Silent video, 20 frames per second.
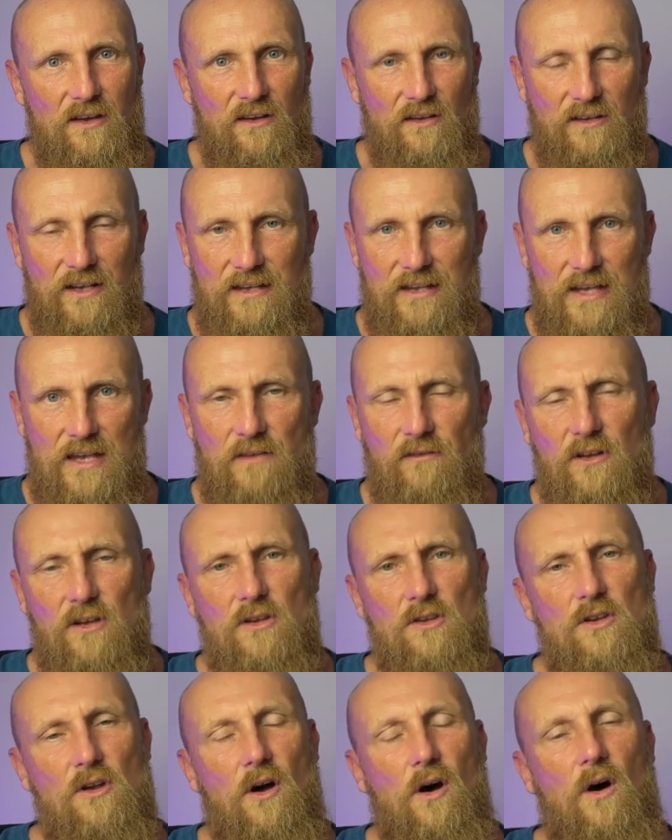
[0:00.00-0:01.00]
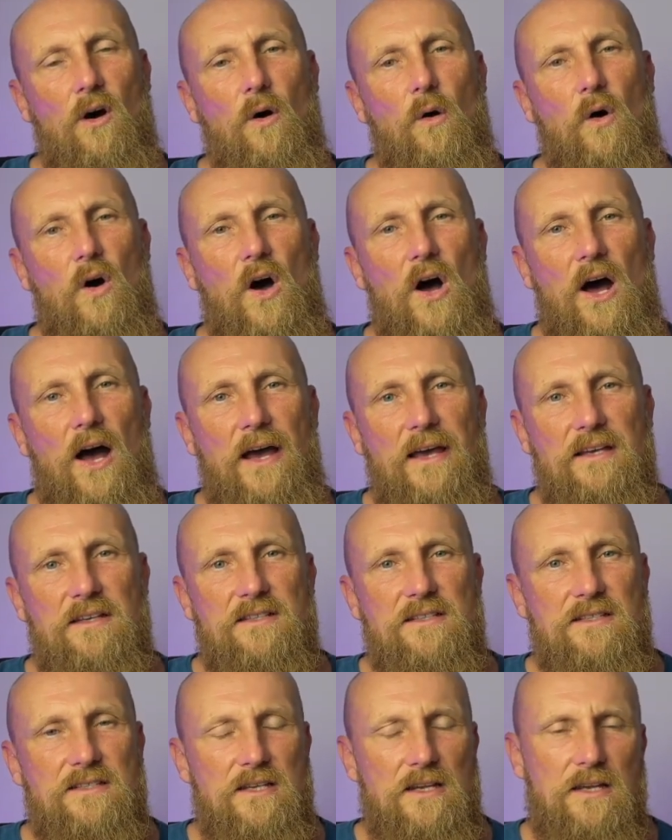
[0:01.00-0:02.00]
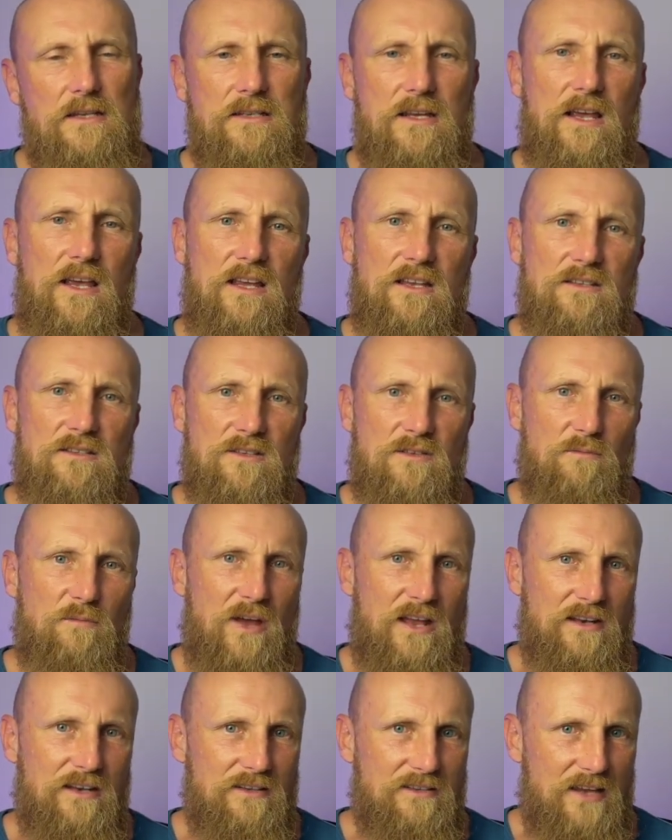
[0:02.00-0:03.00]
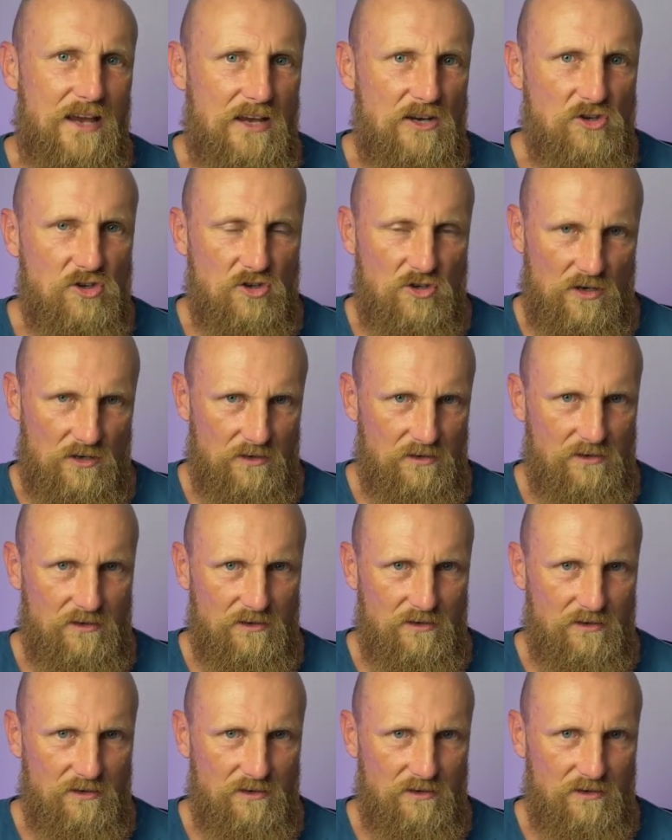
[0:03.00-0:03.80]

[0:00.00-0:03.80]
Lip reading: that even though I sit into meditation